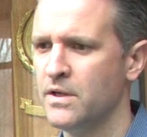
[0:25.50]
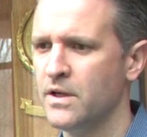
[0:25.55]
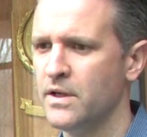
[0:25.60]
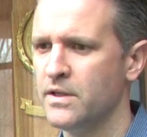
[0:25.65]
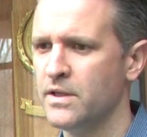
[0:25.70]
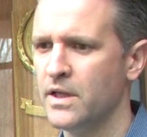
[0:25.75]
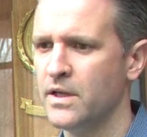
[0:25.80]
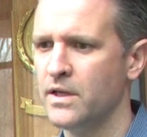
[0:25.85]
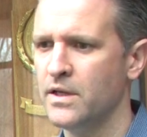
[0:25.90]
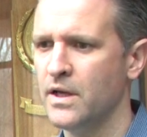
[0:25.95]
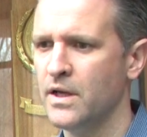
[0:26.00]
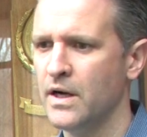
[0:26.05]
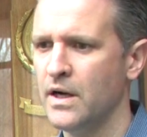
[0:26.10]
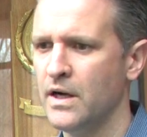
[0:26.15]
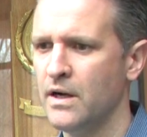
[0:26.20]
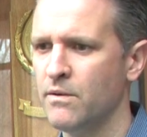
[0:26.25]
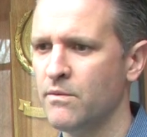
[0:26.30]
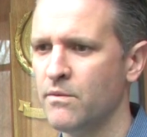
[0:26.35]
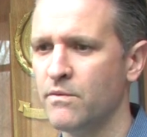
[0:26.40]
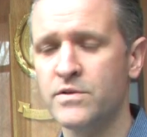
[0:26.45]
And
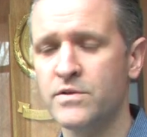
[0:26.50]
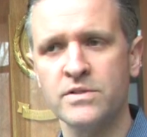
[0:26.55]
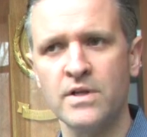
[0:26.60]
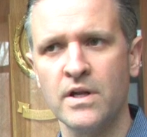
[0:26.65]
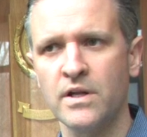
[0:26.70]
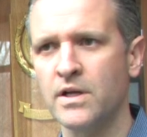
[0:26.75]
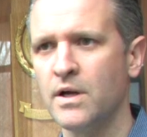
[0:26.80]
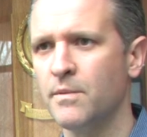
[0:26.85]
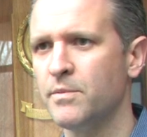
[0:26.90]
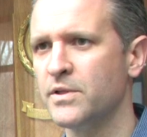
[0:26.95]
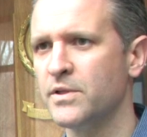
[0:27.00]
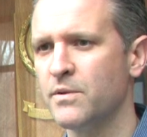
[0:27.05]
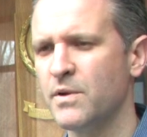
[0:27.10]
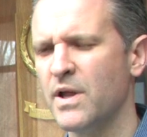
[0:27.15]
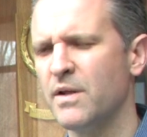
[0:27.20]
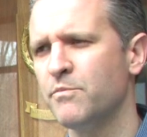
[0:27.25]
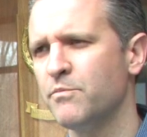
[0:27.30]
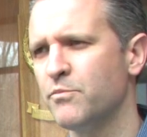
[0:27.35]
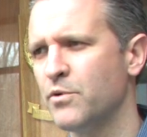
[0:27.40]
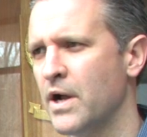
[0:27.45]
then we've just had a couple days. We
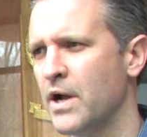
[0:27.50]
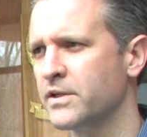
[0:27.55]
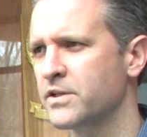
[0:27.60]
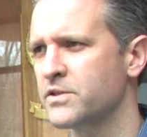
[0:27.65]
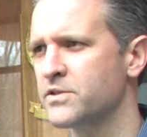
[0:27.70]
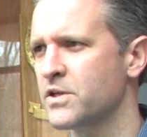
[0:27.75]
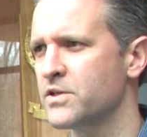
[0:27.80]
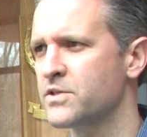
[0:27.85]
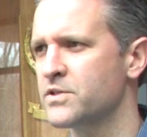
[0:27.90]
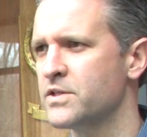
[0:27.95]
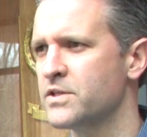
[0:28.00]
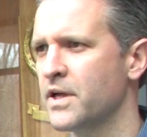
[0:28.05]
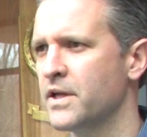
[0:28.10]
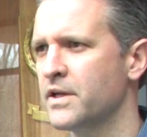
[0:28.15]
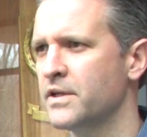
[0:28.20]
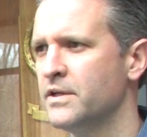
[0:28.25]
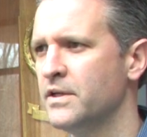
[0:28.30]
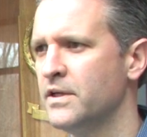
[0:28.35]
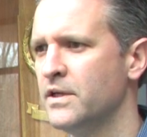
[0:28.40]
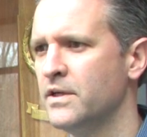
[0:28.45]
had practice
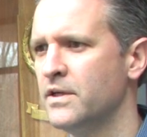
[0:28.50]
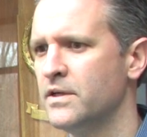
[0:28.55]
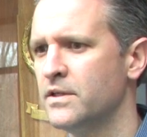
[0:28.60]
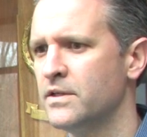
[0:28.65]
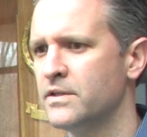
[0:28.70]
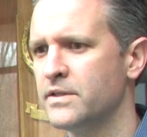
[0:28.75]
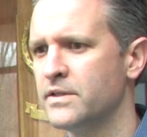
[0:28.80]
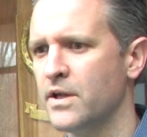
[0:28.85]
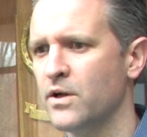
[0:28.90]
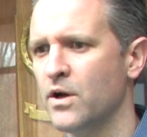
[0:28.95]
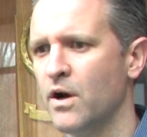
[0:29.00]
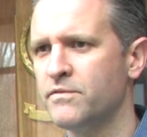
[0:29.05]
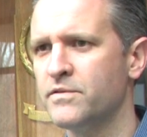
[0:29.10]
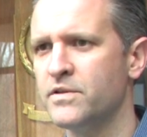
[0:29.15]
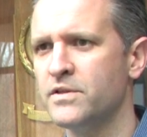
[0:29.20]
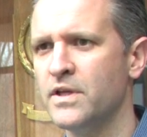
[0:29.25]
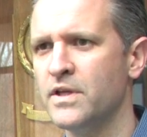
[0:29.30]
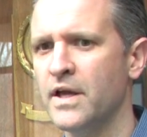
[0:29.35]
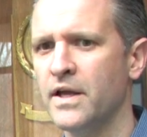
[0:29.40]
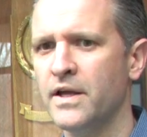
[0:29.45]
yesterday, day off
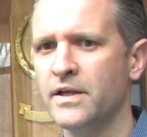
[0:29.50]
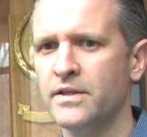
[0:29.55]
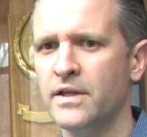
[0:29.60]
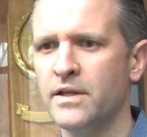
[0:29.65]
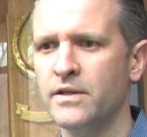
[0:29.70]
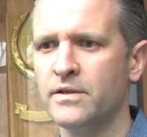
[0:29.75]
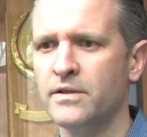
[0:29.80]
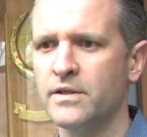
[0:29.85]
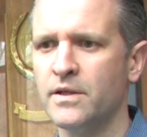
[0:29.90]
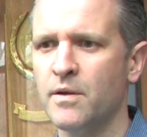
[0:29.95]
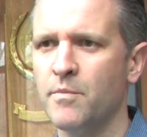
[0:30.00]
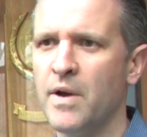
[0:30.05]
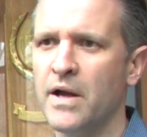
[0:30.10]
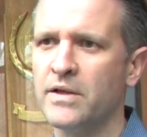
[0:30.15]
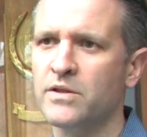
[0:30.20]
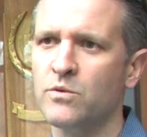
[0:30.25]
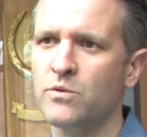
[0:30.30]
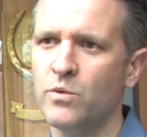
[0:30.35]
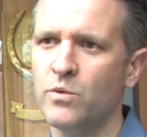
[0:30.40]
today, and then get back to